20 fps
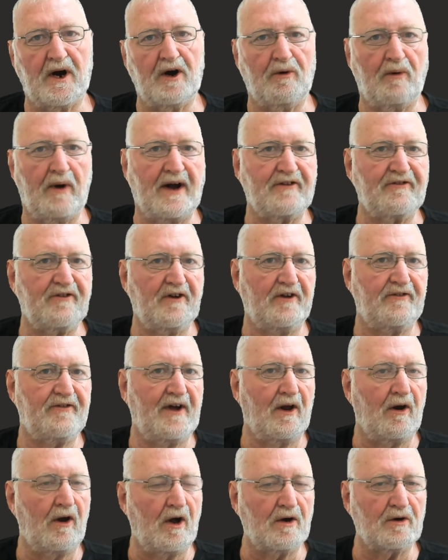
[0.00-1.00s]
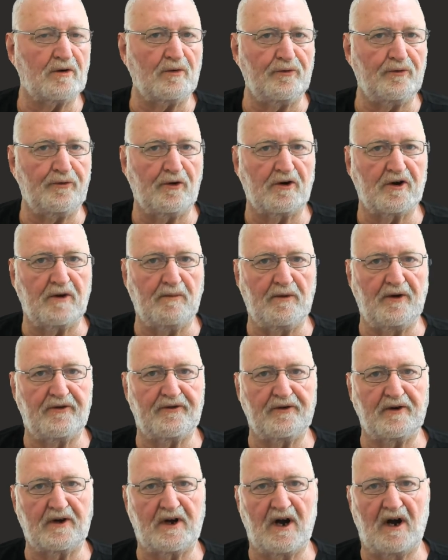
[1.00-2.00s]
we're going to access our local
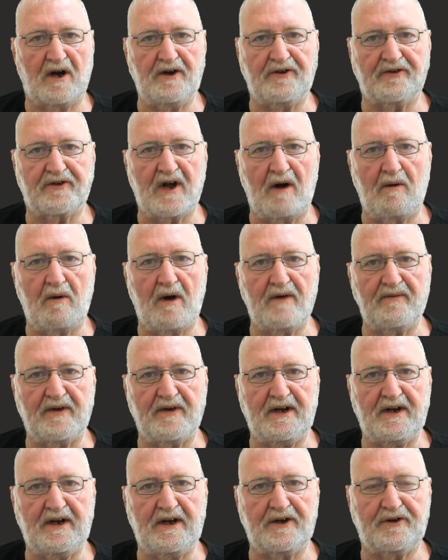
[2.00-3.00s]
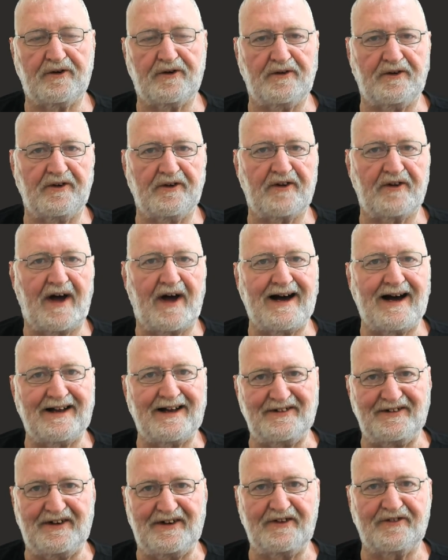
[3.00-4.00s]
documents and go over here to this
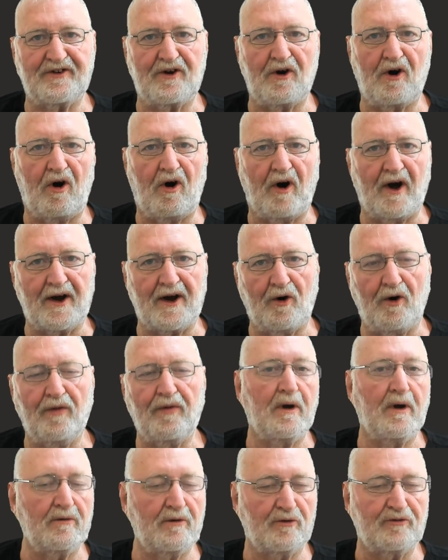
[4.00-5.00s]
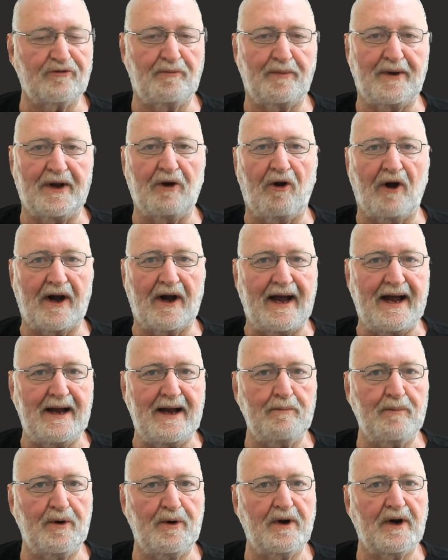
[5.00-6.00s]
hard disk icon. It looks a bit like
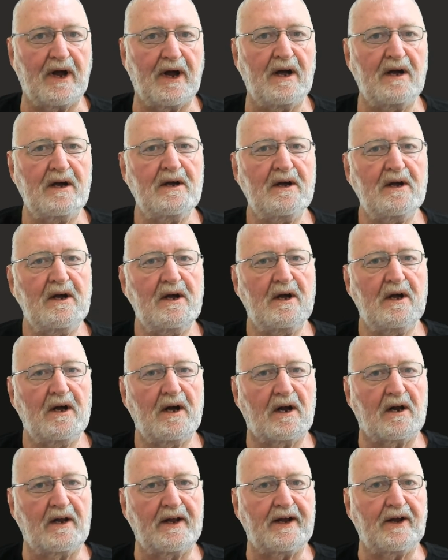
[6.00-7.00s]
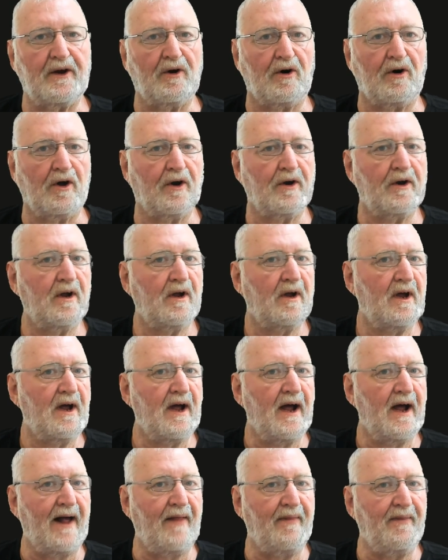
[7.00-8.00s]
a hamburger. Click it on,
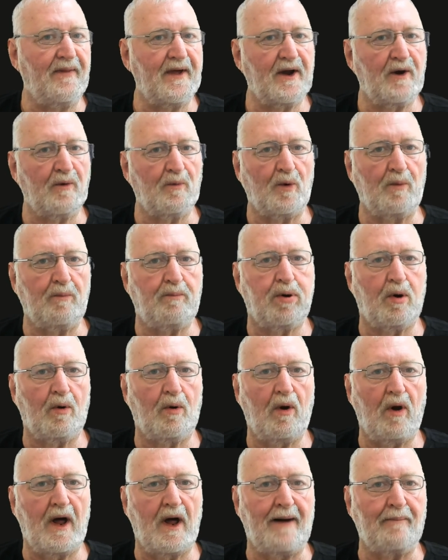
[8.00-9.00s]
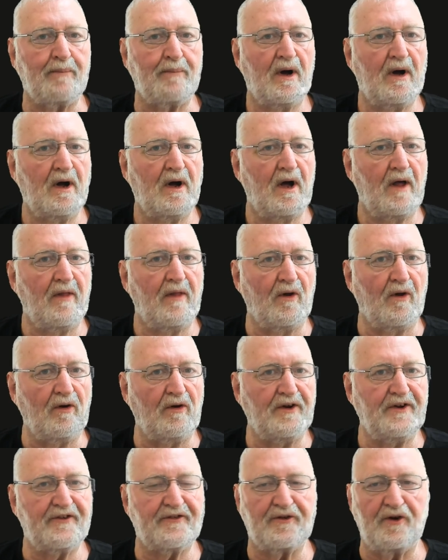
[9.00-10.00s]
and then it will pull up
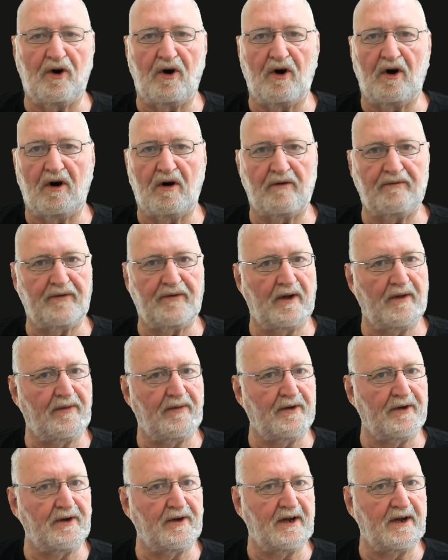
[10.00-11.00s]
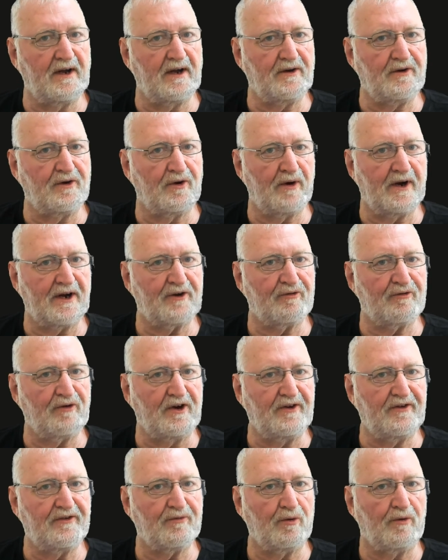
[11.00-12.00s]
the list of the
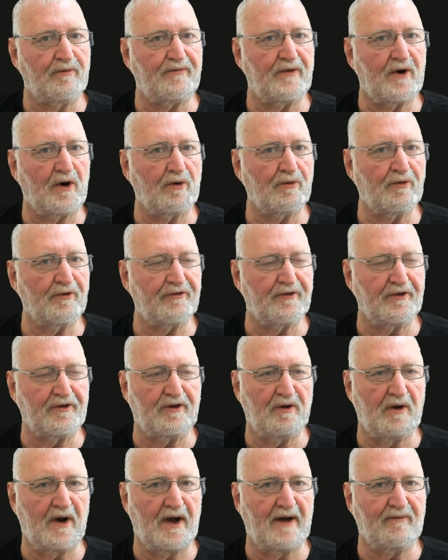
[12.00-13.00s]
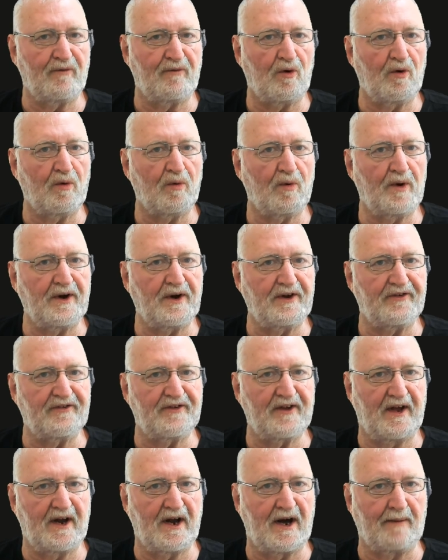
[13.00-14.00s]
directories or folders that you have
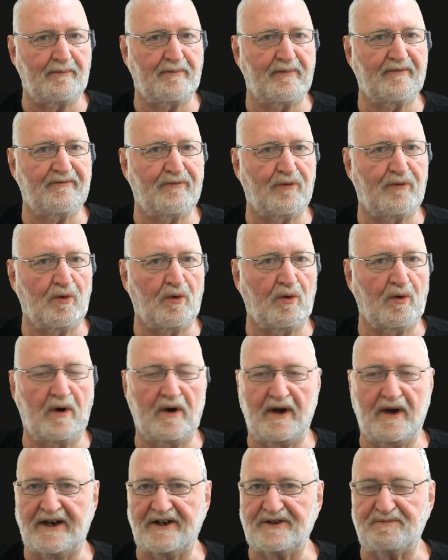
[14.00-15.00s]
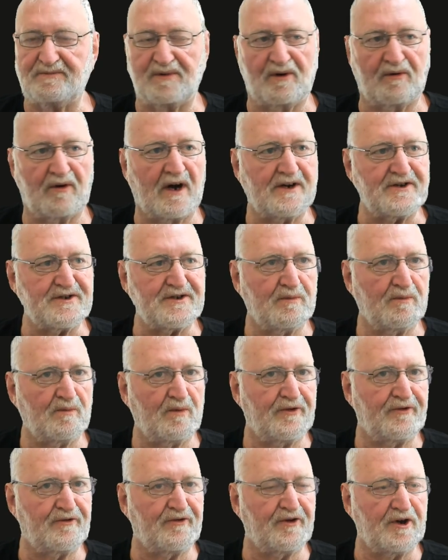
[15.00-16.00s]
already set up for
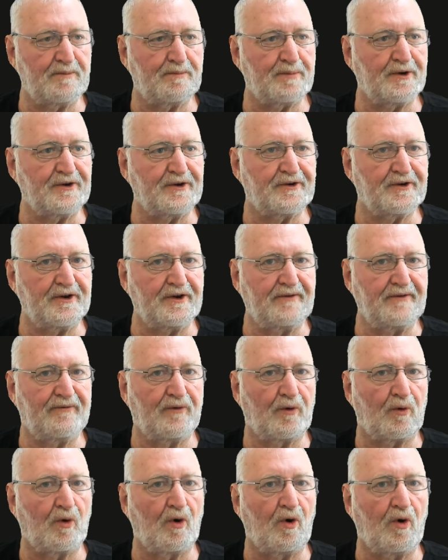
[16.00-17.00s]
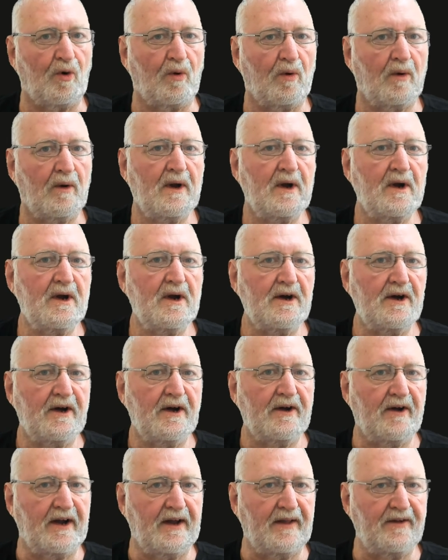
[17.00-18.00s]
exploration with GPT4All.
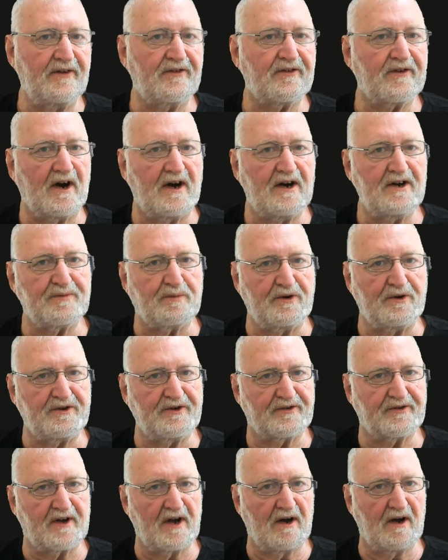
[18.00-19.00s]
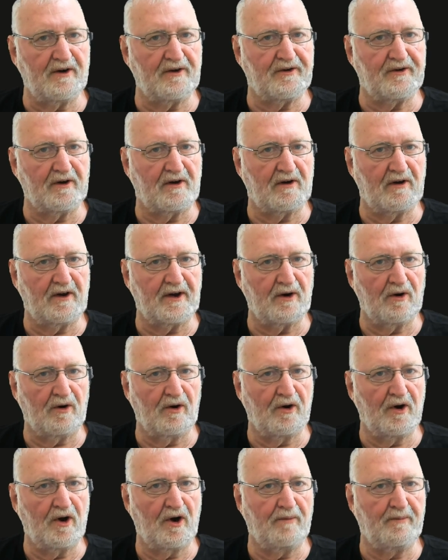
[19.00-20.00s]
In this case, we're just going to click
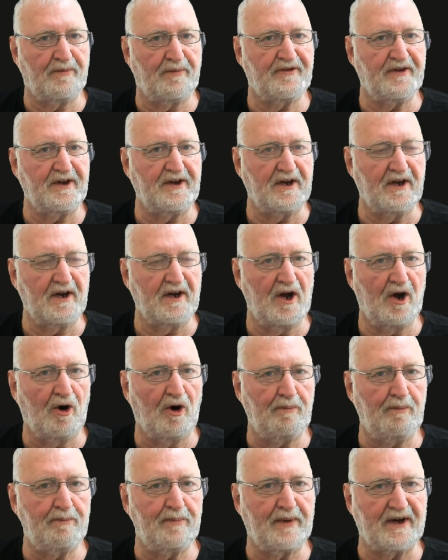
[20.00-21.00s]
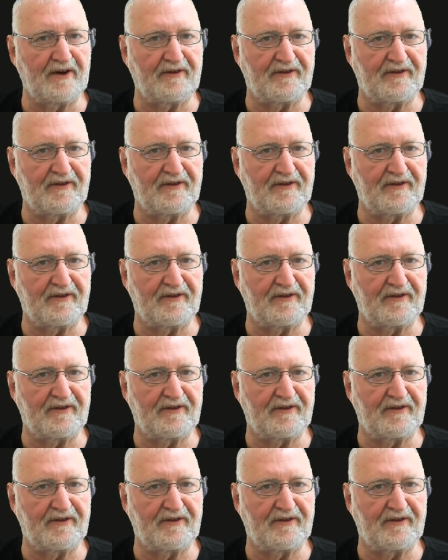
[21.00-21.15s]
on Obsidian Help